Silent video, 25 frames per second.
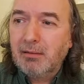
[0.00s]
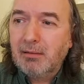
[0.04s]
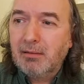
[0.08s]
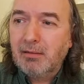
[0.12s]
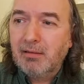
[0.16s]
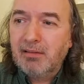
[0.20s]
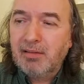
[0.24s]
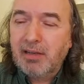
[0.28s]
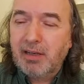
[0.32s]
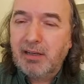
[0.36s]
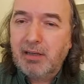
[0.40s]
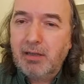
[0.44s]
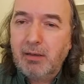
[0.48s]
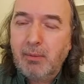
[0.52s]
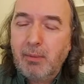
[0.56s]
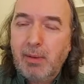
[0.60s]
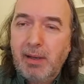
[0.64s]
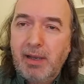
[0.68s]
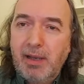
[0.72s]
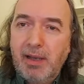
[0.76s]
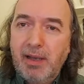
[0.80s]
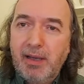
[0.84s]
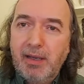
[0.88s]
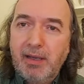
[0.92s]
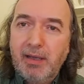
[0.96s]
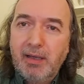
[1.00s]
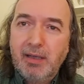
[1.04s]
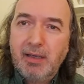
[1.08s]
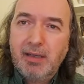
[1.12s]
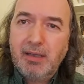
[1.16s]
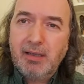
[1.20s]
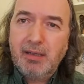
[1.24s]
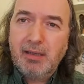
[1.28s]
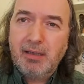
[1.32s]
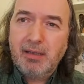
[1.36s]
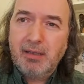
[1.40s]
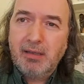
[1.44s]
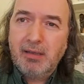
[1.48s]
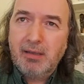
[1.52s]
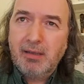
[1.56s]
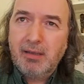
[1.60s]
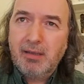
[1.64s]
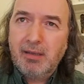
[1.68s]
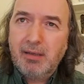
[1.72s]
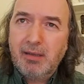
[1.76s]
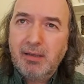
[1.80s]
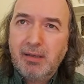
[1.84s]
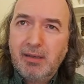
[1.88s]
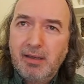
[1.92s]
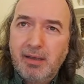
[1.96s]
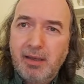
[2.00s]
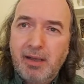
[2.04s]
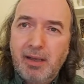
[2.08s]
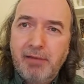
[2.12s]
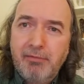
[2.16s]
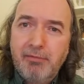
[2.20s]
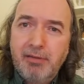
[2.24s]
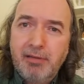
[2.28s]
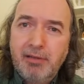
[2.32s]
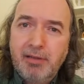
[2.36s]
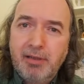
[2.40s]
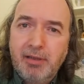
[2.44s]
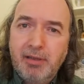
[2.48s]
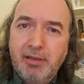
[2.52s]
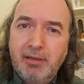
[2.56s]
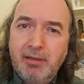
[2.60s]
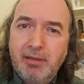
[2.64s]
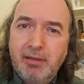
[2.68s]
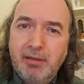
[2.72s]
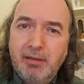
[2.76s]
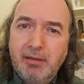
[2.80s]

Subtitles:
to take away everything.